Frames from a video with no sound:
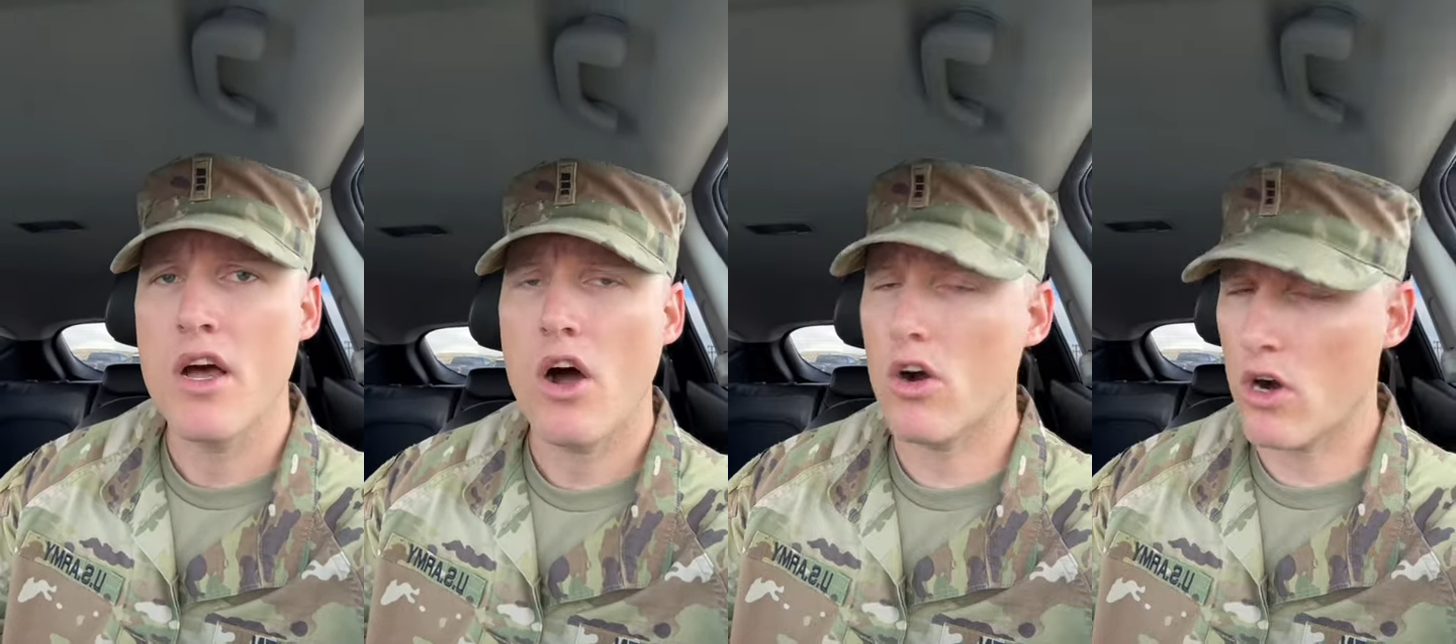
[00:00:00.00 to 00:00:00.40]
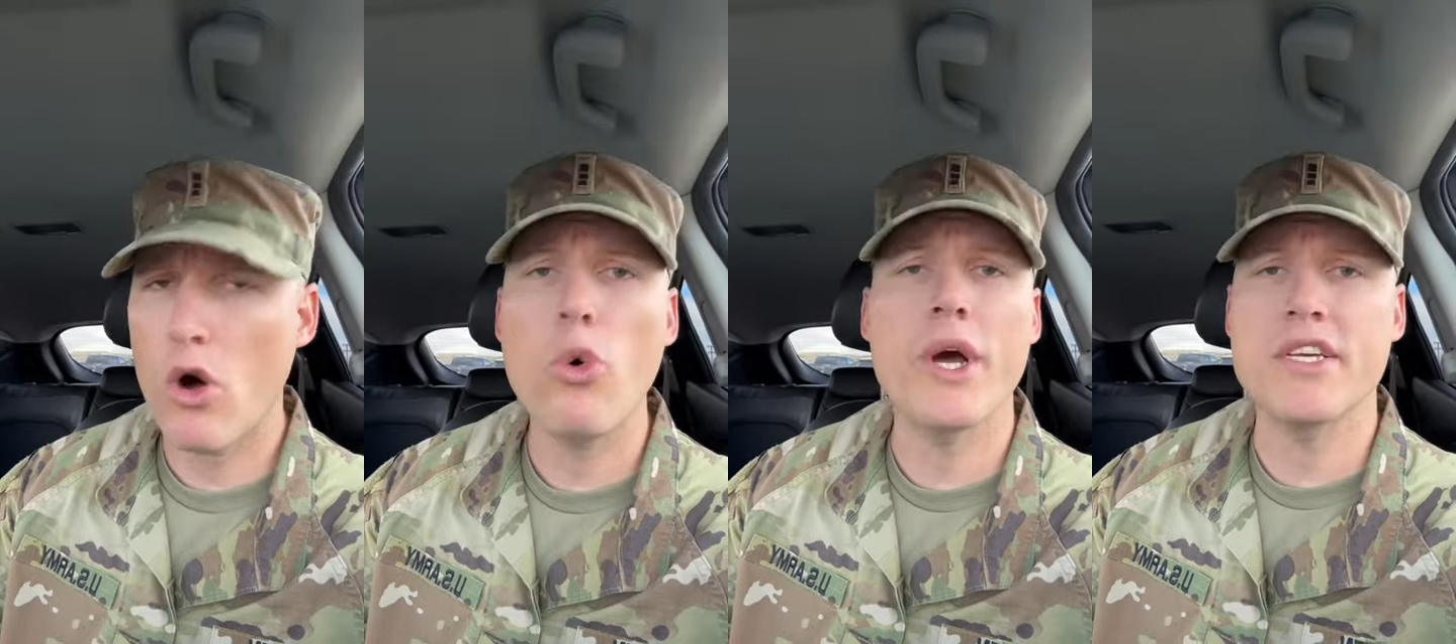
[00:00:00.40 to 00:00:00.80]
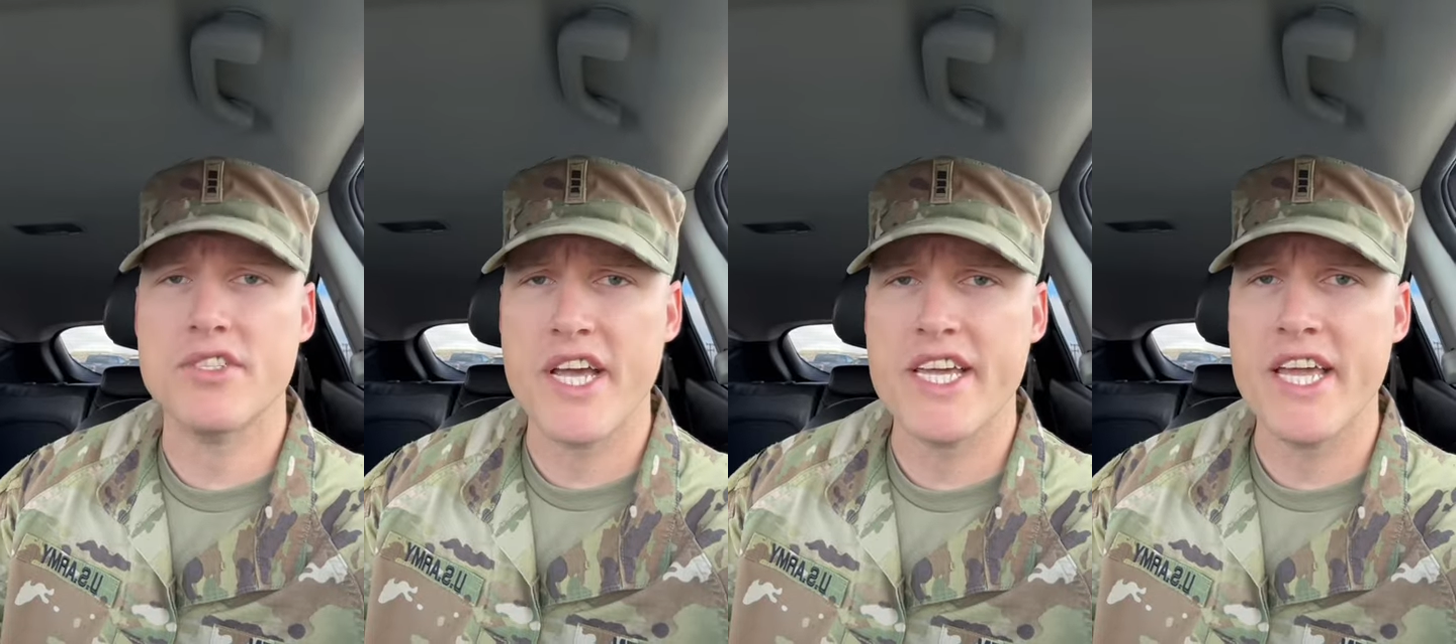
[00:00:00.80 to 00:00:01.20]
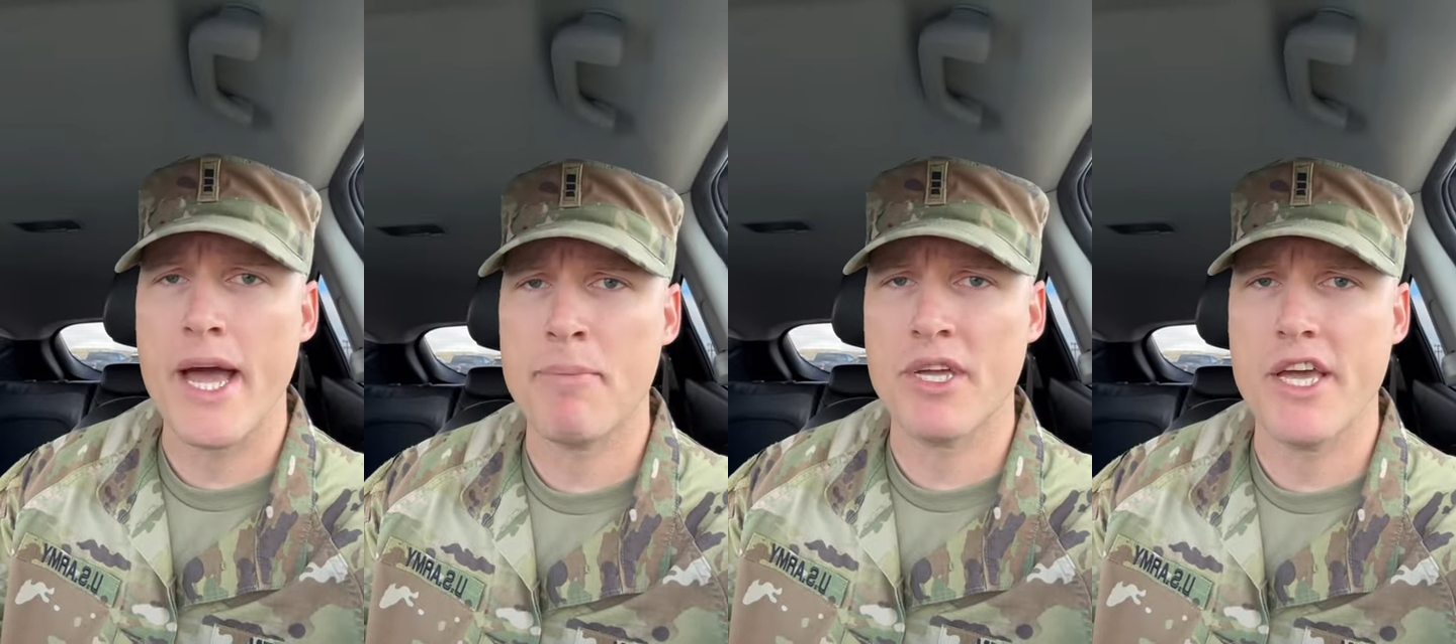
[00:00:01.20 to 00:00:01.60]
are always taking
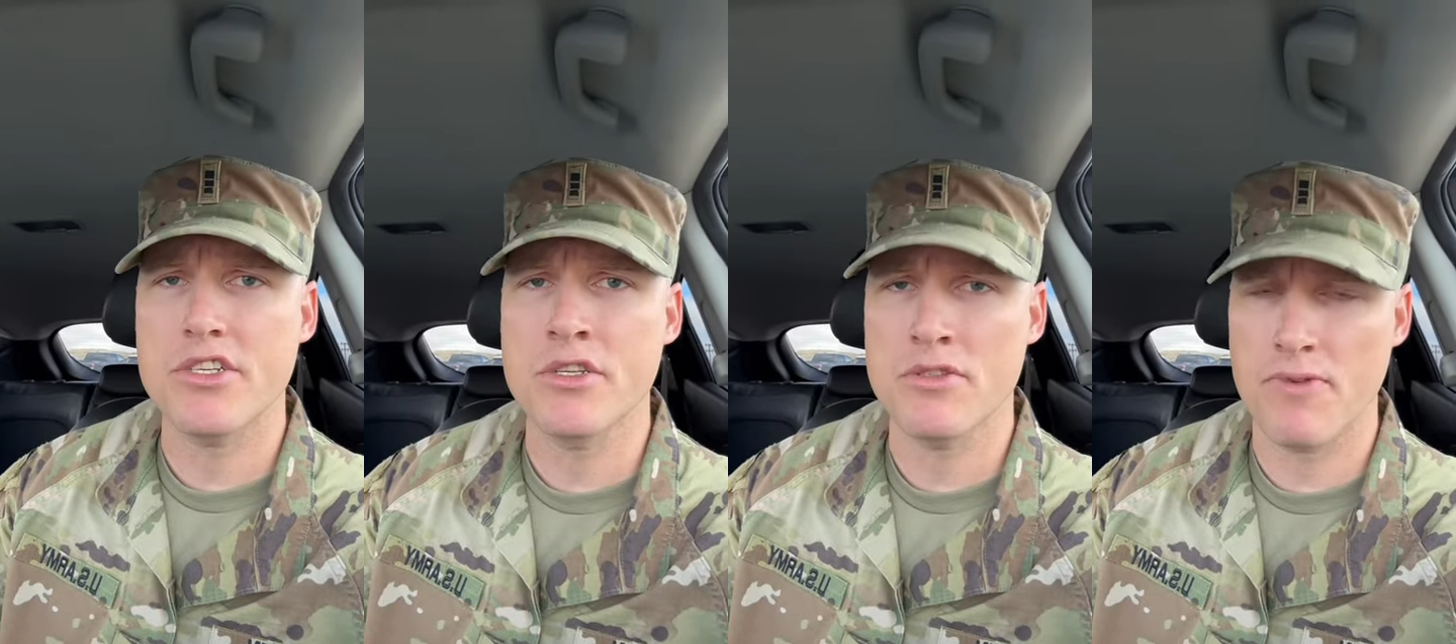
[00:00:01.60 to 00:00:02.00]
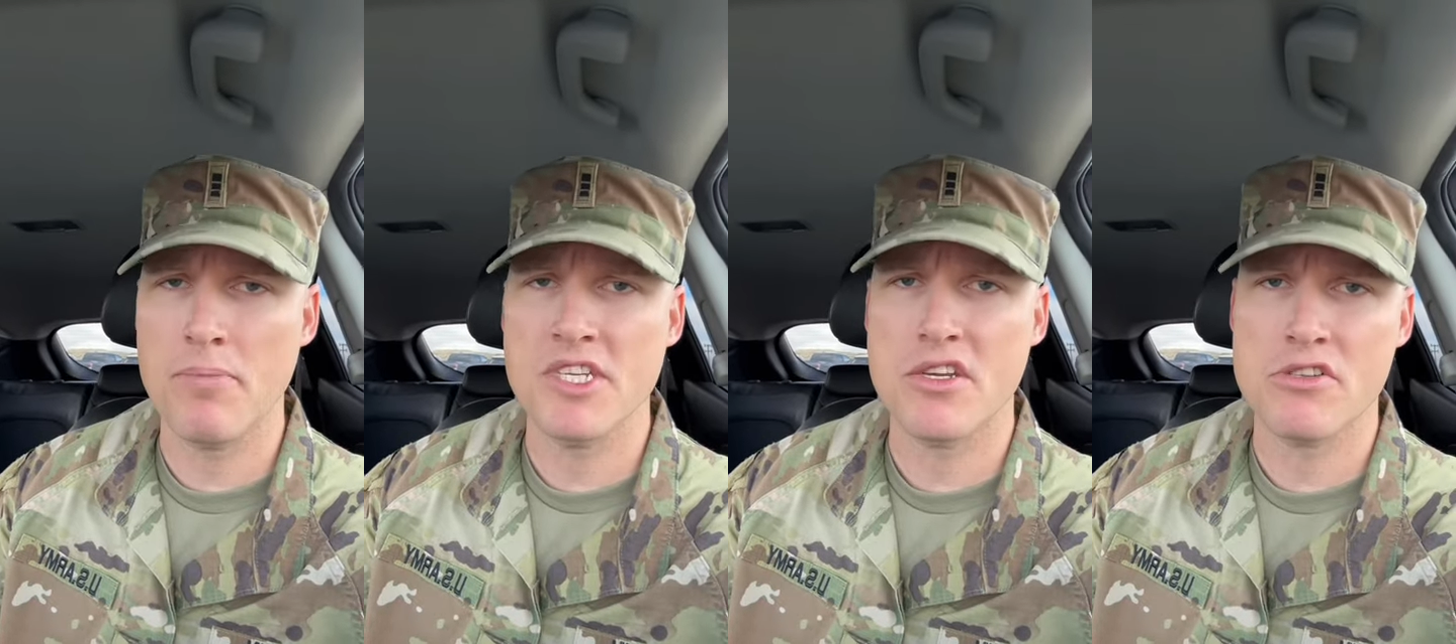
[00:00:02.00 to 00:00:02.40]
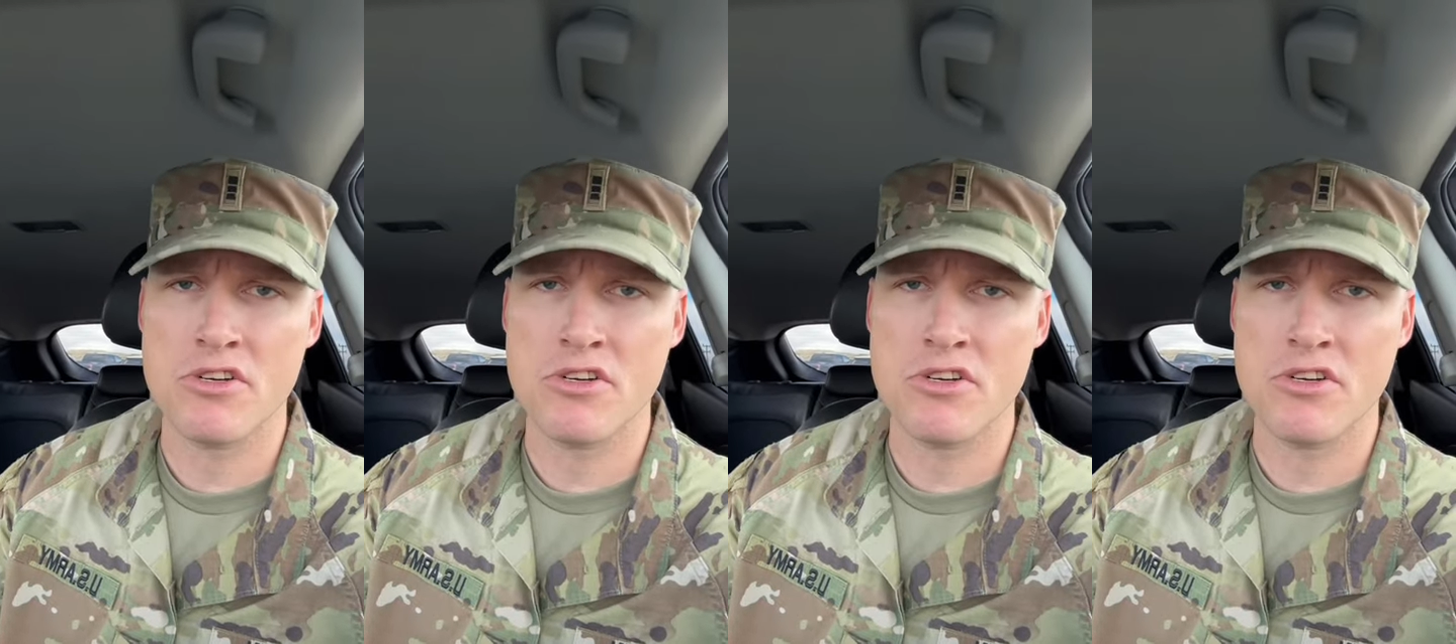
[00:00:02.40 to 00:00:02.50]
applications from the sister